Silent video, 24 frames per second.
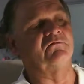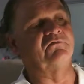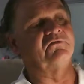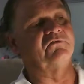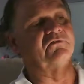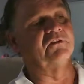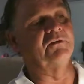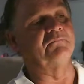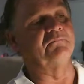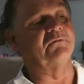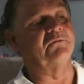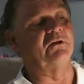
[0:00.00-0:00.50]

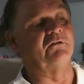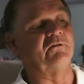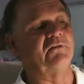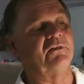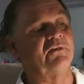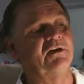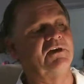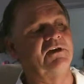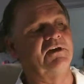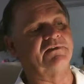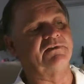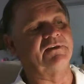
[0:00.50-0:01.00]
flipped over,
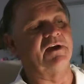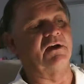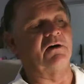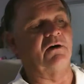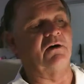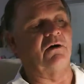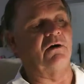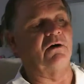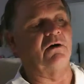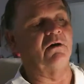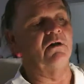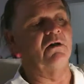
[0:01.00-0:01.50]
he hit that
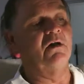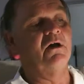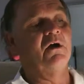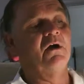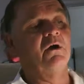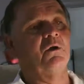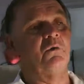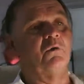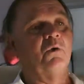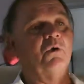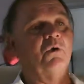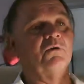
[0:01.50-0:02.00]
car,
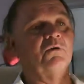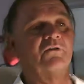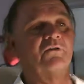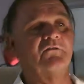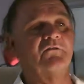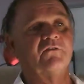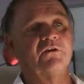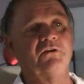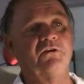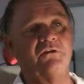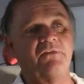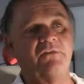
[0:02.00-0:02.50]
rolled over
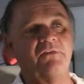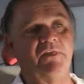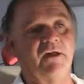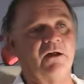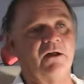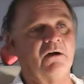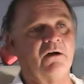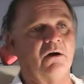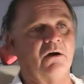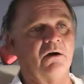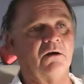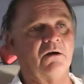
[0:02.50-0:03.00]
the hood of that
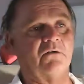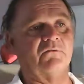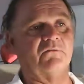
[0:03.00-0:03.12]
car,